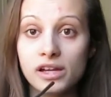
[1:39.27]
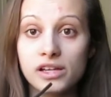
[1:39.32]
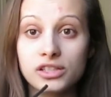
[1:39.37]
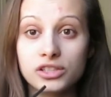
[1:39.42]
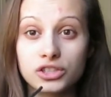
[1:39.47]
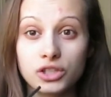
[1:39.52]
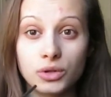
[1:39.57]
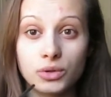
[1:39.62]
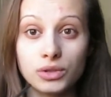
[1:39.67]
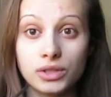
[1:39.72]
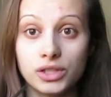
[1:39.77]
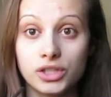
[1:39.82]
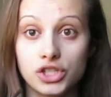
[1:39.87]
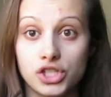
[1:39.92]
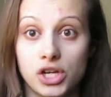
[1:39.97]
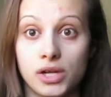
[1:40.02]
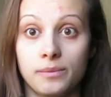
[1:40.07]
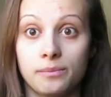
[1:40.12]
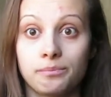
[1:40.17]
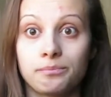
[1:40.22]
is go to the
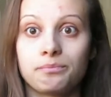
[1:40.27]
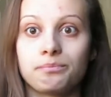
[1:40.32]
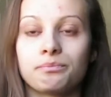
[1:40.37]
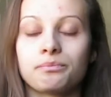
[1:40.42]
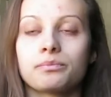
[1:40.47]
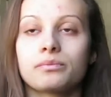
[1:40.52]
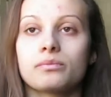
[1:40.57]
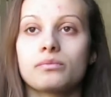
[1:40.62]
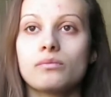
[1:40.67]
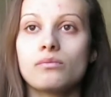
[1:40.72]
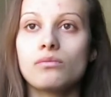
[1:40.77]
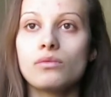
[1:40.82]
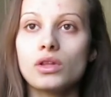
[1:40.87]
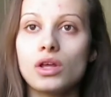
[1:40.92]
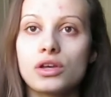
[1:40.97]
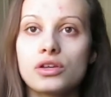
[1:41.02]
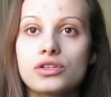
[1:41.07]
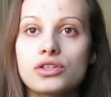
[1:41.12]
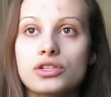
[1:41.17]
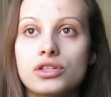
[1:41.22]
gym.
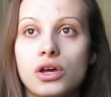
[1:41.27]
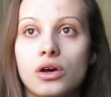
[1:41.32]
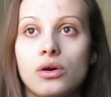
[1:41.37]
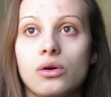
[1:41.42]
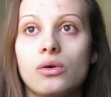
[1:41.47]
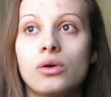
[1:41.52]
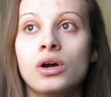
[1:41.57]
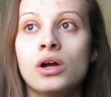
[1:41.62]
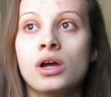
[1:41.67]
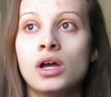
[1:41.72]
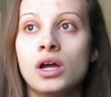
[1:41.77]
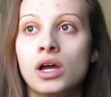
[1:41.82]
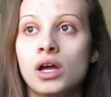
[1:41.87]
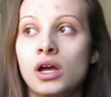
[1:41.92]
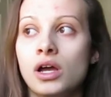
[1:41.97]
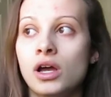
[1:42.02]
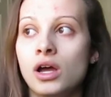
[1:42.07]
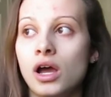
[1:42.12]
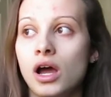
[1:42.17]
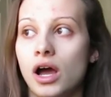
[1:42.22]
So
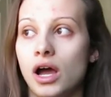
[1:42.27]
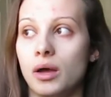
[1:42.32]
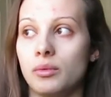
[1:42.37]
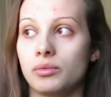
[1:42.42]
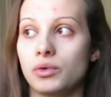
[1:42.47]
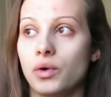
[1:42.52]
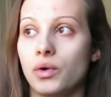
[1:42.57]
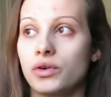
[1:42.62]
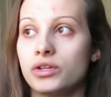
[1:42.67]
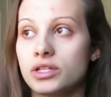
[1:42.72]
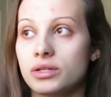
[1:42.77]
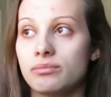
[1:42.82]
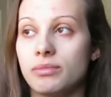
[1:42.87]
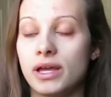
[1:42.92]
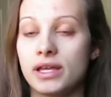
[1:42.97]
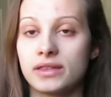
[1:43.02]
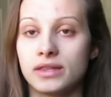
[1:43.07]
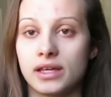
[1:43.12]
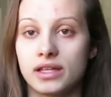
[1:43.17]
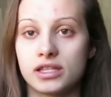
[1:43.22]
I'm going to
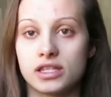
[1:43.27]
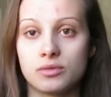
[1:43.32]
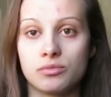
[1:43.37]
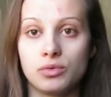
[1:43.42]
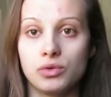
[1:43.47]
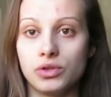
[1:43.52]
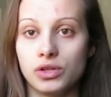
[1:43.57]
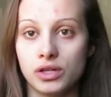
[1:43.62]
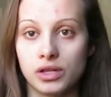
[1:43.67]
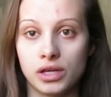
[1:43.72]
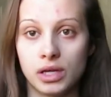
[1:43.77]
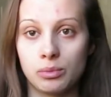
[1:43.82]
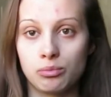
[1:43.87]
make that smoothie.